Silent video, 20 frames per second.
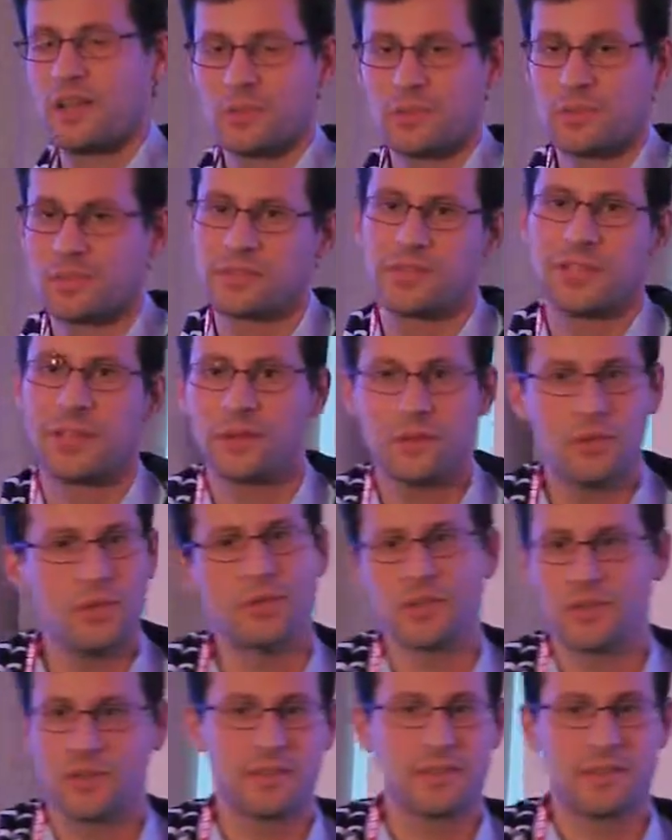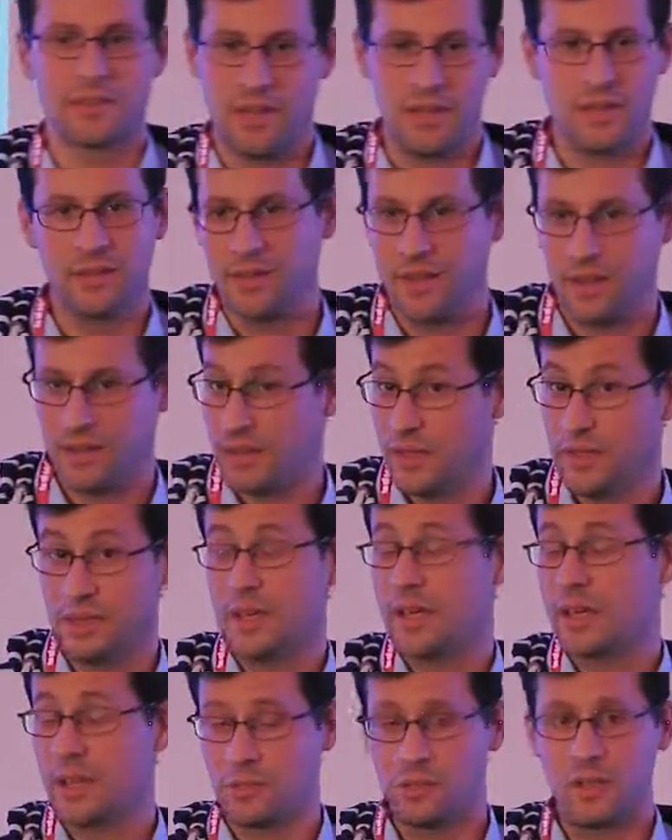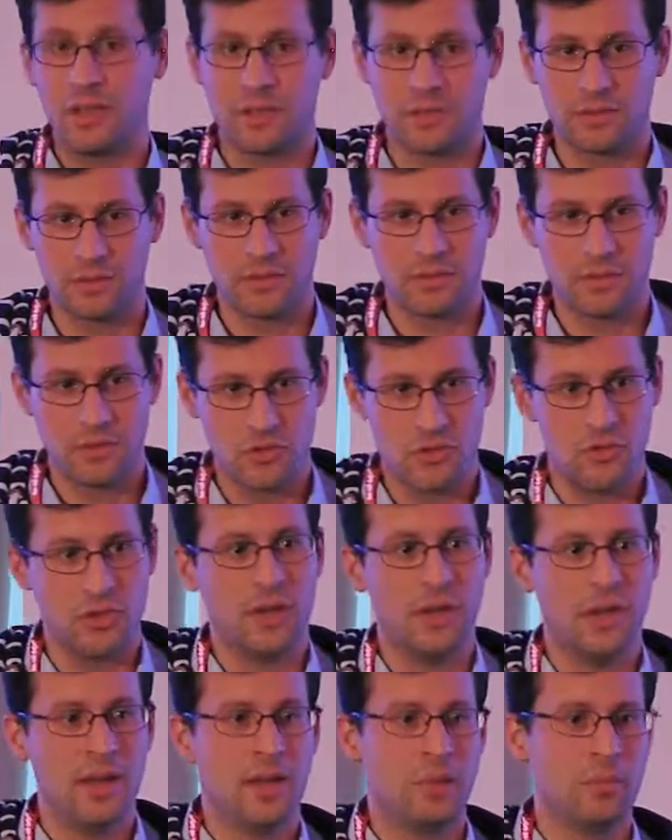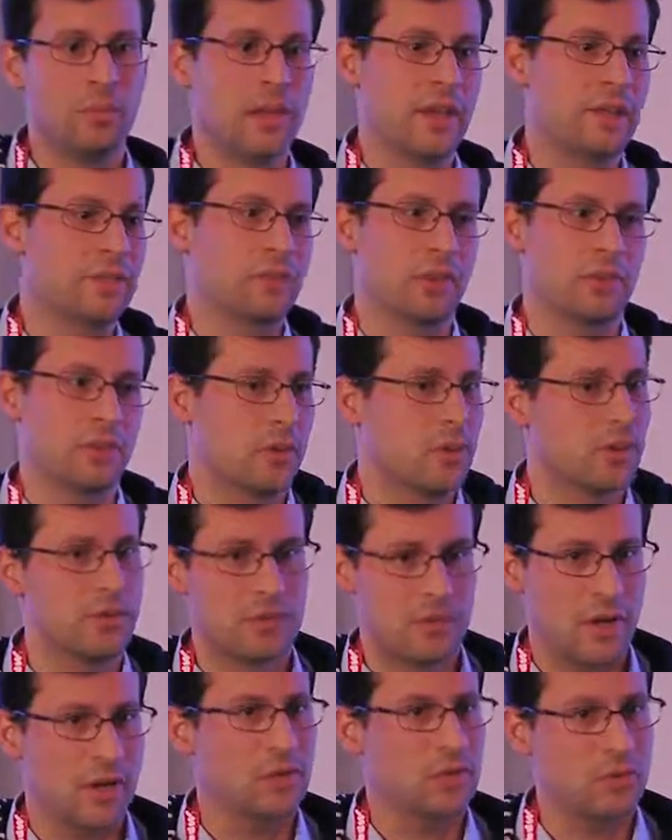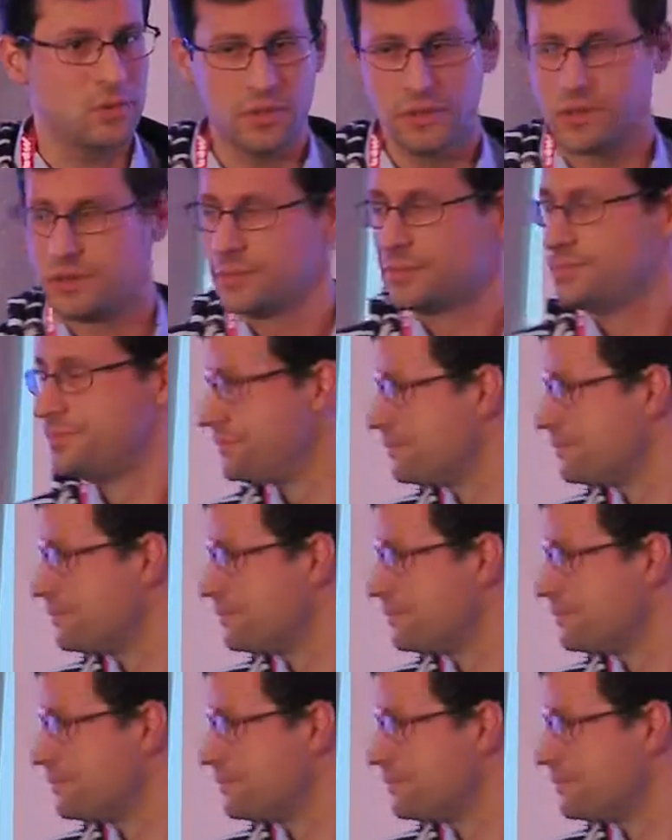your stakeholders, and then they can make a decision based on their thresholds.